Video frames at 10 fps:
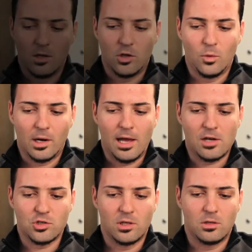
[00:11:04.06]
You want to
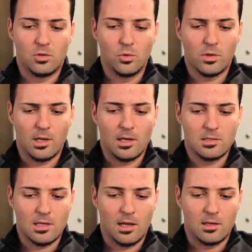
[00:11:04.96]
actually do
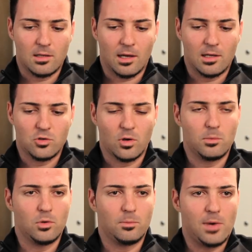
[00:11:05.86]
things that, that
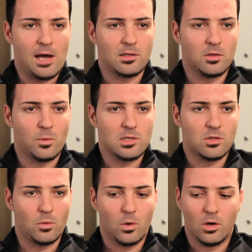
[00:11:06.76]
contribute back to the rest
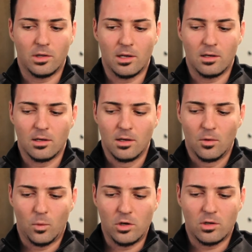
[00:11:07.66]
of the world and
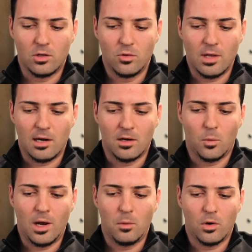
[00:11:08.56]
when you can do that in a
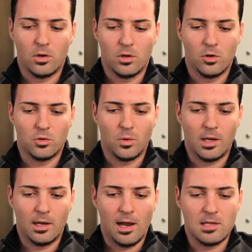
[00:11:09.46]
way where you're
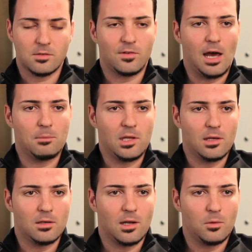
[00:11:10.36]
doing it as a family
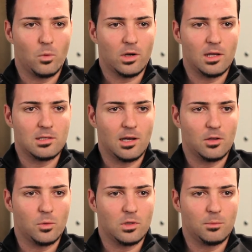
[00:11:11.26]
and, and working
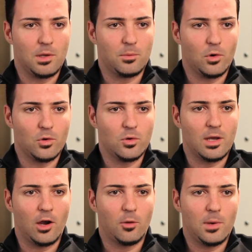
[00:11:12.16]
together with the people you
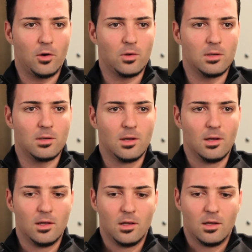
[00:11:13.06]
care about and
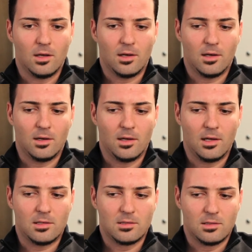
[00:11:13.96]
uh,
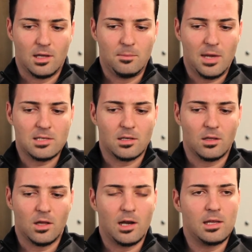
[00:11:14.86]
it, it makes it a
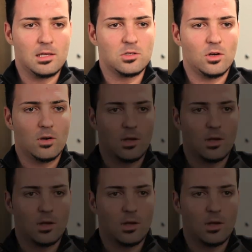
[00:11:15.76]
lot easier.